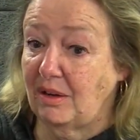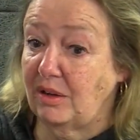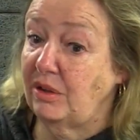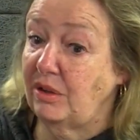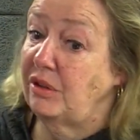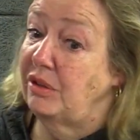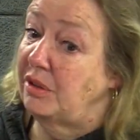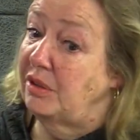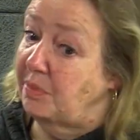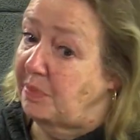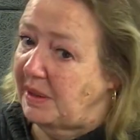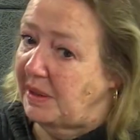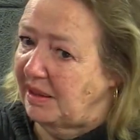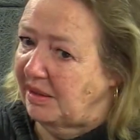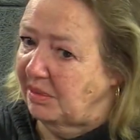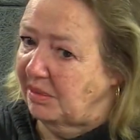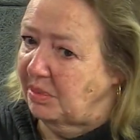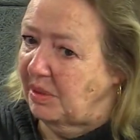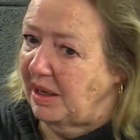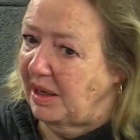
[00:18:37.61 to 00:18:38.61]
could be
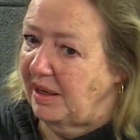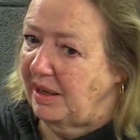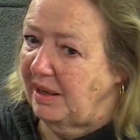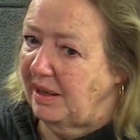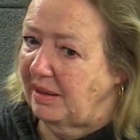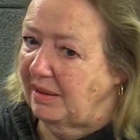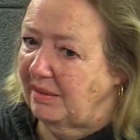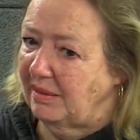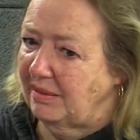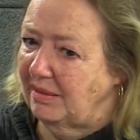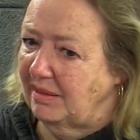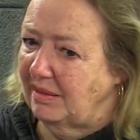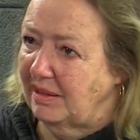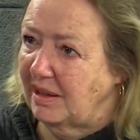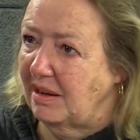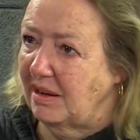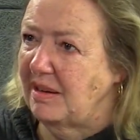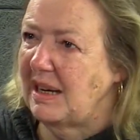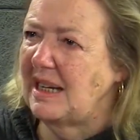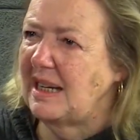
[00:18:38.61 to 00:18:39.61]
the way it could
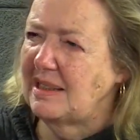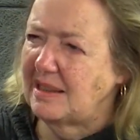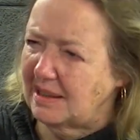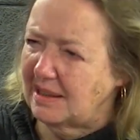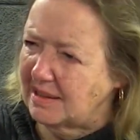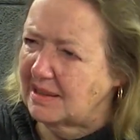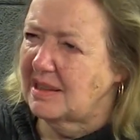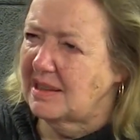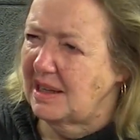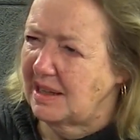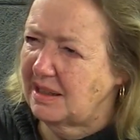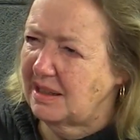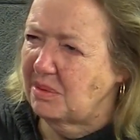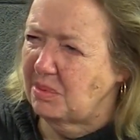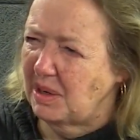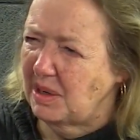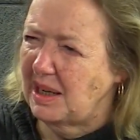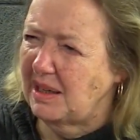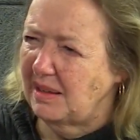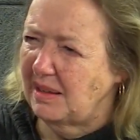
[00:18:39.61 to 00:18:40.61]
go, it does take
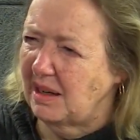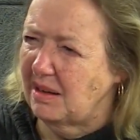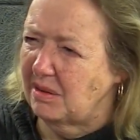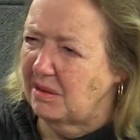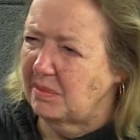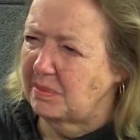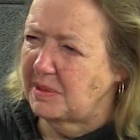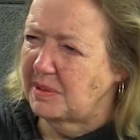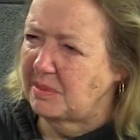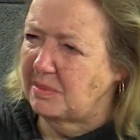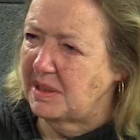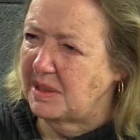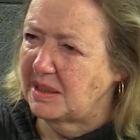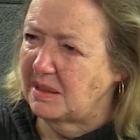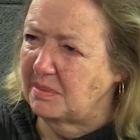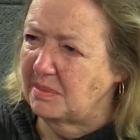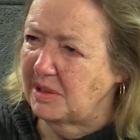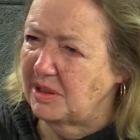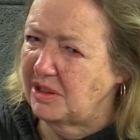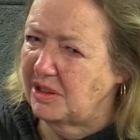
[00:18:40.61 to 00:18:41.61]
away that
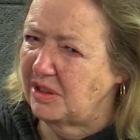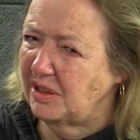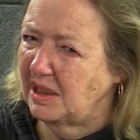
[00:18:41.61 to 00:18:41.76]
optimism, because mm-hmm.